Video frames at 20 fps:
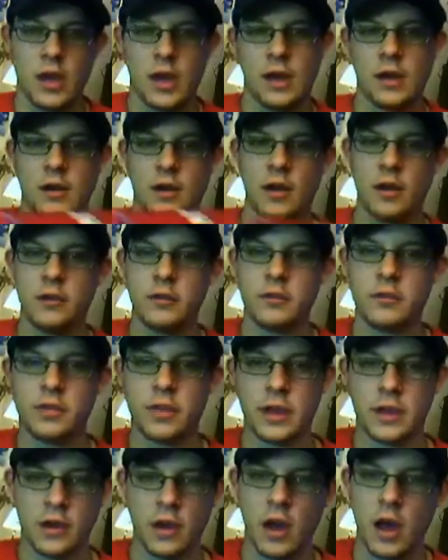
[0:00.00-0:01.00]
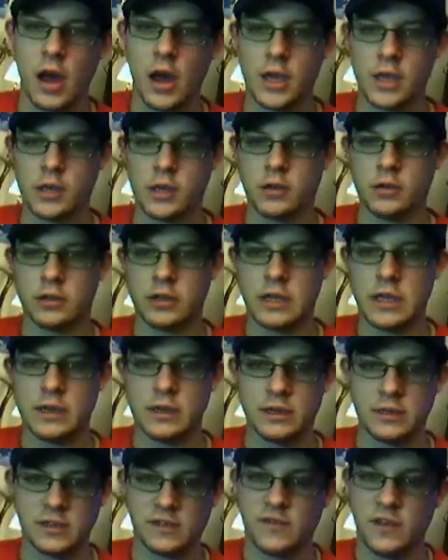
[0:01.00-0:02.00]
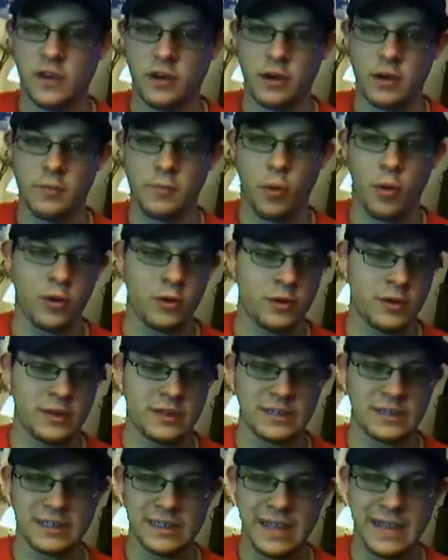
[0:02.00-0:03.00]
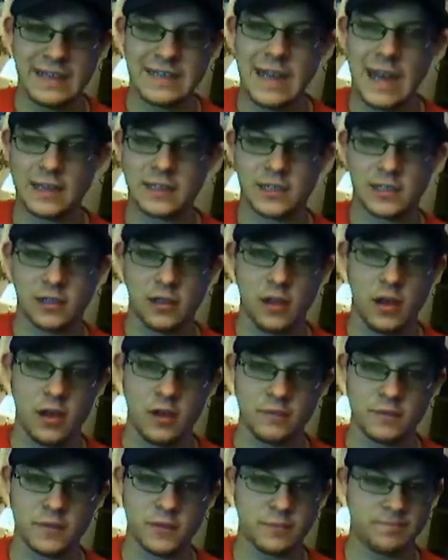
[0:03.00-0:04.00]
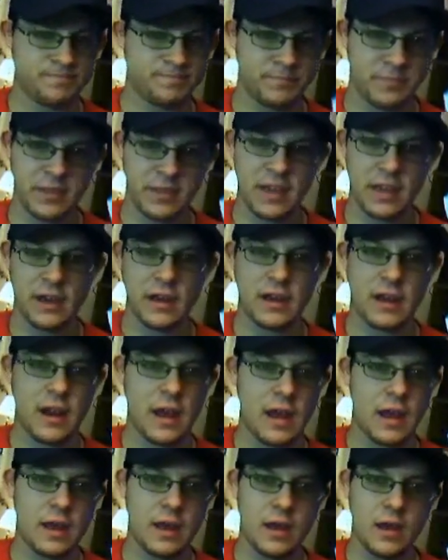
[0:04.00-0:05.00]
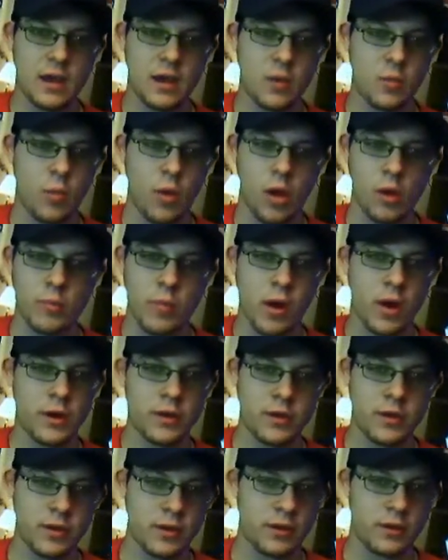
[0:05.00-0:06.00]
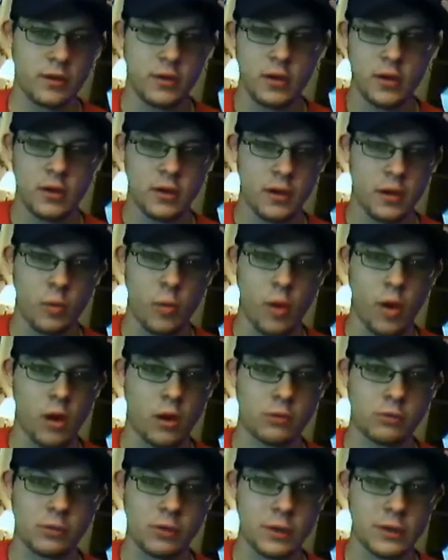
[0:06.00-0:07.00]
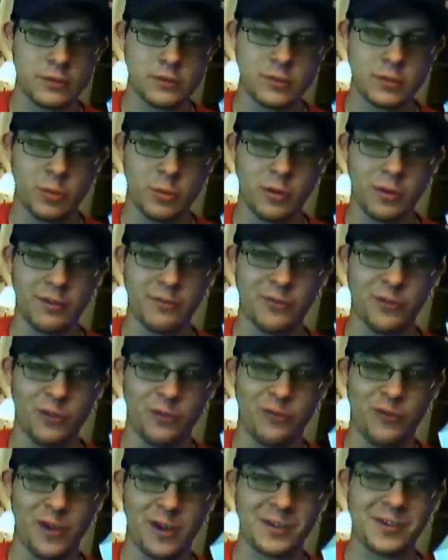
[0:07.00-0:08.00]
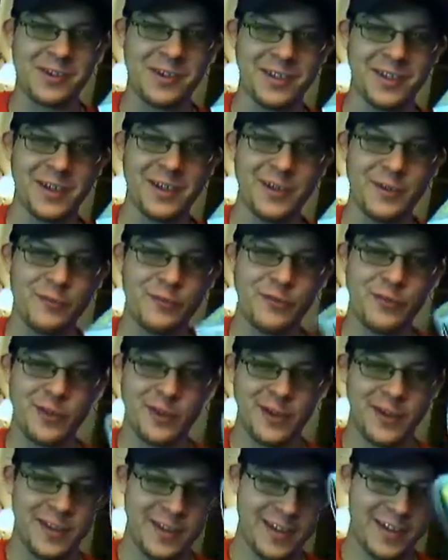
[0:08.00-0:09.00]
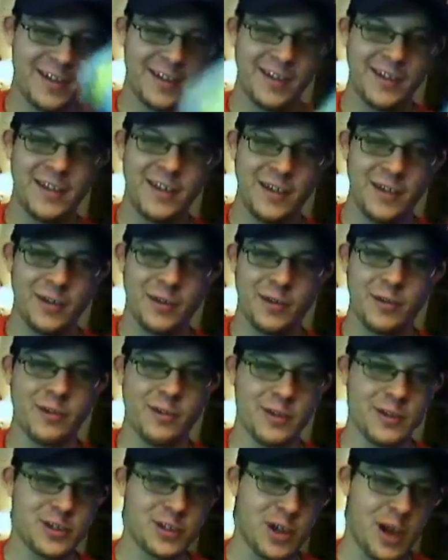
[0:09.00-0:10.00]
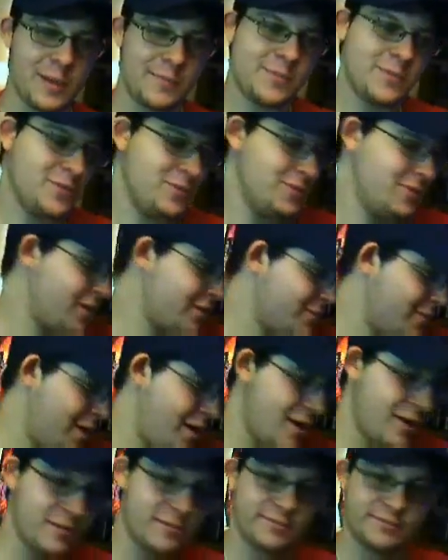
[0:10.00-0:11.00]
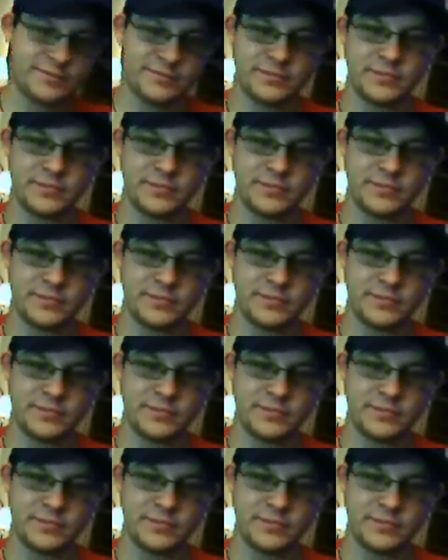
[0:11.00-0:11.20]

And another thing you'll need is very important is latex gloves. Get it at Walmart or Walgreens or wherever the fuck you live, or a Shoppers Drug Mart.